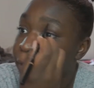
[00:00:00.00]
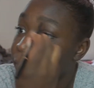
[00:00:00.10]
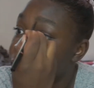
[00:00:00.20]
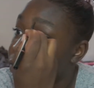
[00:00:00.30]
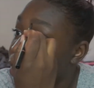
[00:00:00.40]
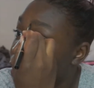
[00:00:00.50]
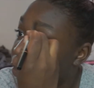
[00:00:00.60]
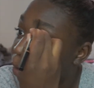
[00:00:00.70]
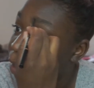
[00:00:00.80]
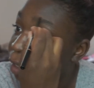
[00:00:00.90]

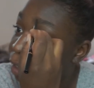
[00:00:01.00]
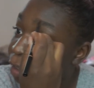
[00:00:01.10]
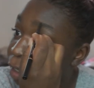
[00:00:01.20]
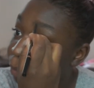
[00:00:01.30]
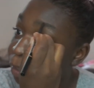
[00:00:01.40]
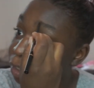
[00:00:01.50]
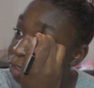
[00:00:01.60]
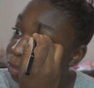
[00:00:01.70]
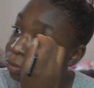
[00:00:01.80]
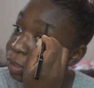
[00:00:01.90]
So I think I'm gonna
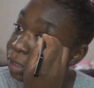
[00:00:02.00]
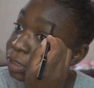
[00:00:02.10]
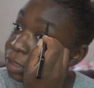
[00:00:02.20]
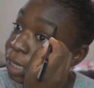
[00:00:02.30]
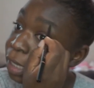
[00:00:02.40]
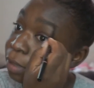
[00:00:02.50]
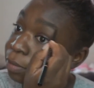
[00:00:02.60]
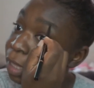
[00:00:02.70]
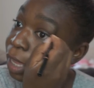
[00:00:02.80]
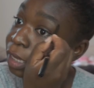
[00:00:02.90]
do the same
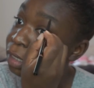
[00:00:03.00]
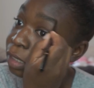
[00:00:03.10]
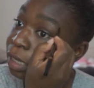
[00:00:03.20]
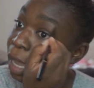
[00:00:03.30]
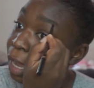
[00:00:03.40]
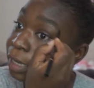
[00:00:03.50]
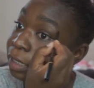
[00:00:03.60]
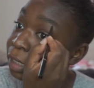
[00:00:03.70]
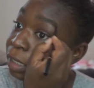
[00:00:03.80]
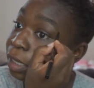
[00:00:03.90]
like
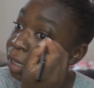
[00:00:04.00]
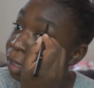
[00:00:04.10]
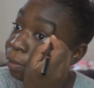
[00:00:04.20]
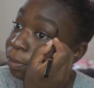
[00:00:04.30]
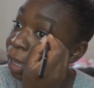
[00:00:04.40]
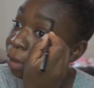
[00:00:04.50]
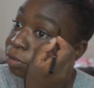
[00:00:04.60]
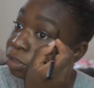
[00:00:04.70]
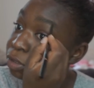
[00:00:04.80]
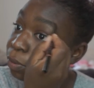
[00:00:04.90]
idea, but I'm
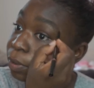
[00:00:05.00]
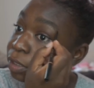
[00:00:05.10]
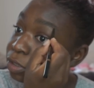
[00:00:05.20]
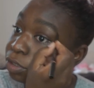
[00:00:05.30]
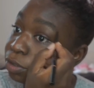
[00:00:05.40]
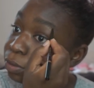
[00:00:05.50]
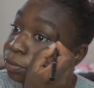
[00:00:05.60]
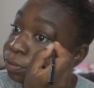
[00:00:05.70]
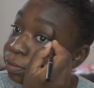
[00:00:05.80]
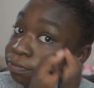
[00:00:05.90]
just going to